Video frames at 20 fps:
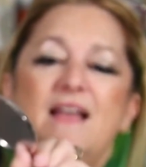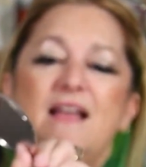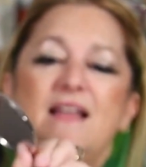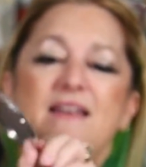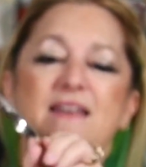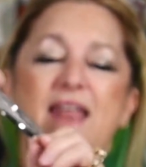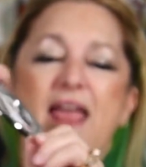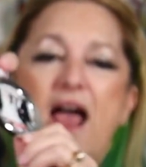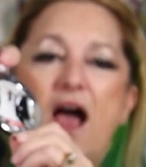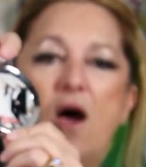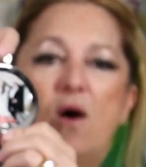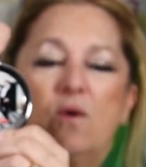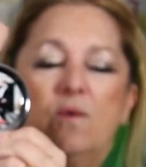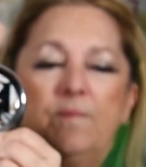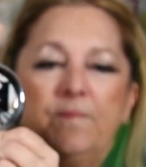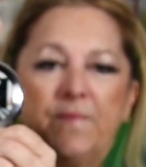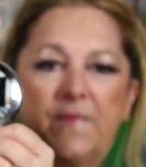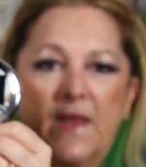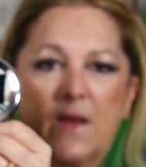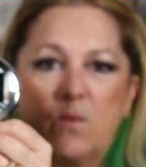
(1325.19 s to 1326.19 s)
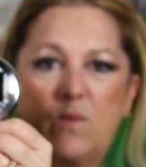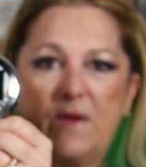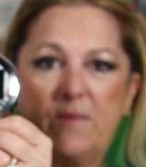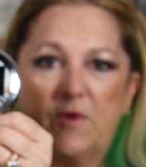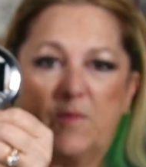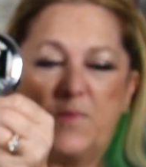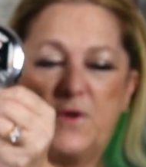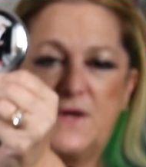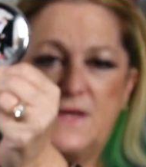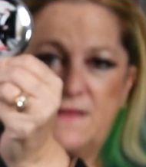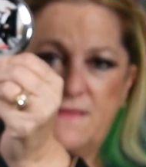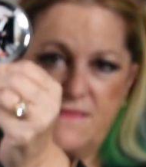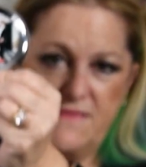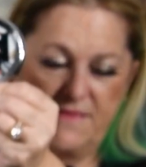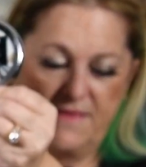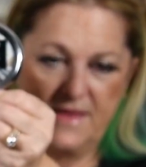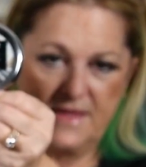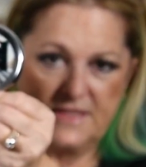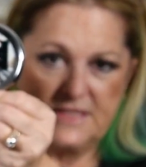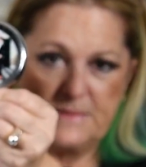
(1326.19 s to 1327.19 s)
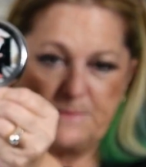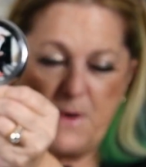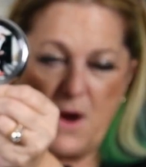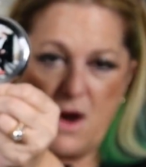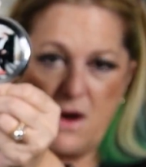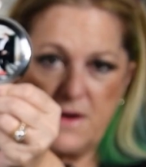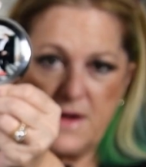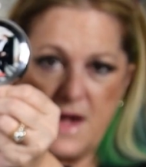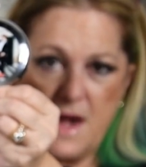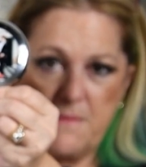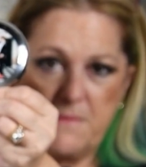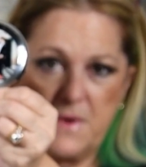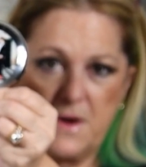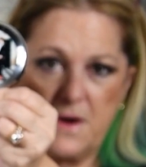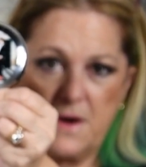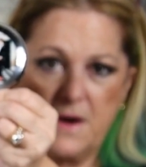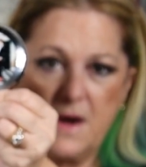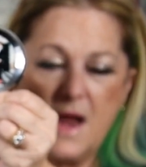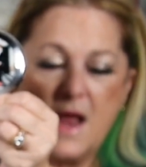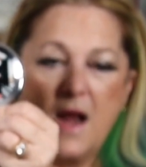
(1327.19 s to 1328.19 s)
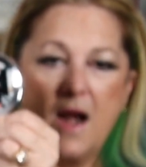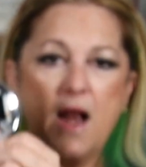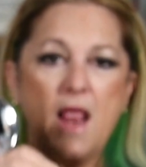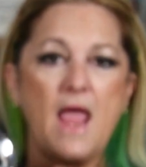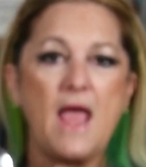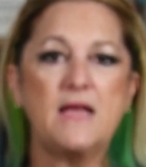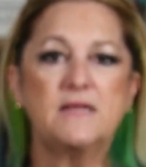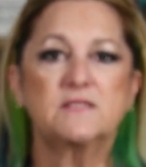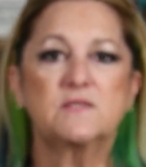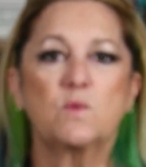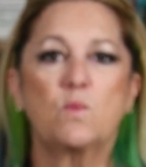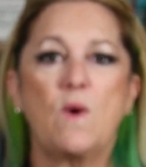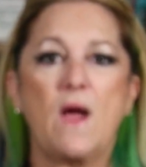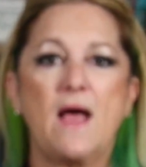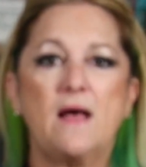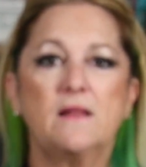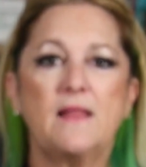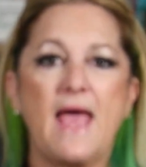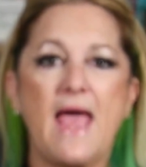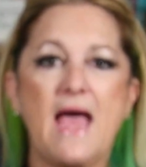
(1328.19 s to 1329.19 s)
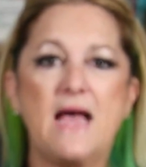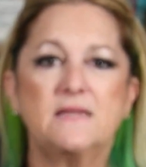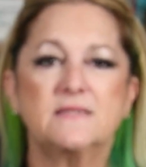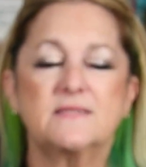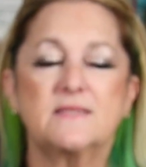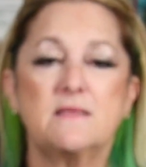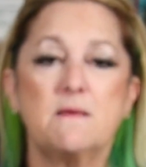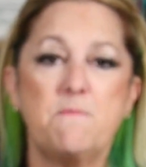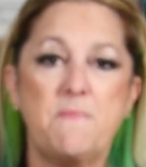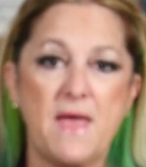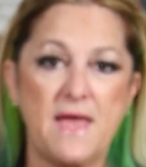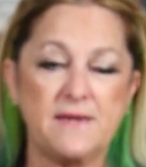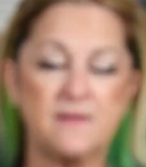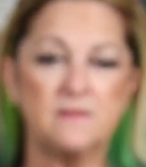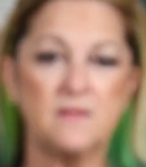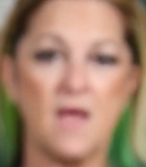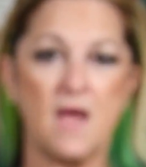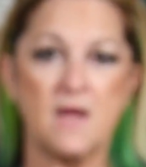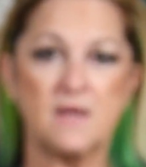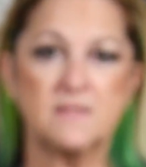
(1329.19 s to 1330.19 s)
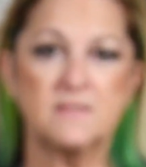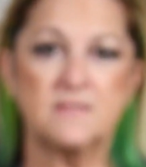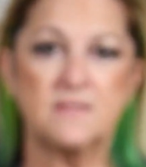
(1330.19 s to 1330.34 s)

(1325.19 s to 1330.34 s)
Now, we will put this part number as well as the Benelux.